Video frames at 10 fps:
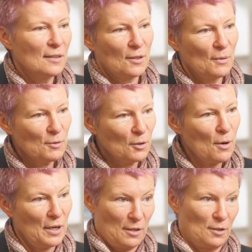So it was
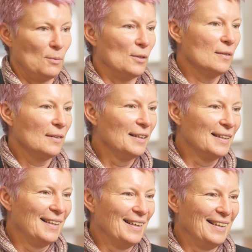quite a nice one.
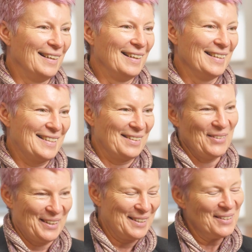So
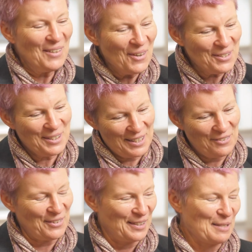we could do lots of
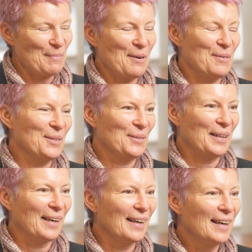different experiments
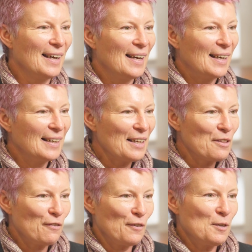with it and get
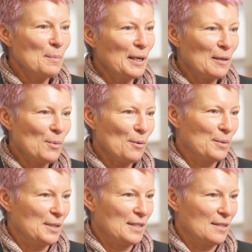the fundamental
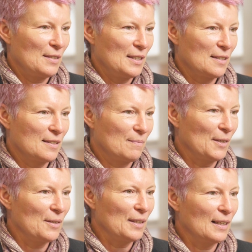properties of these
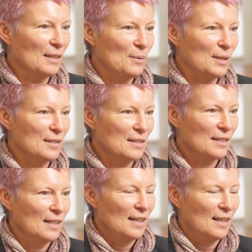ionic liquids.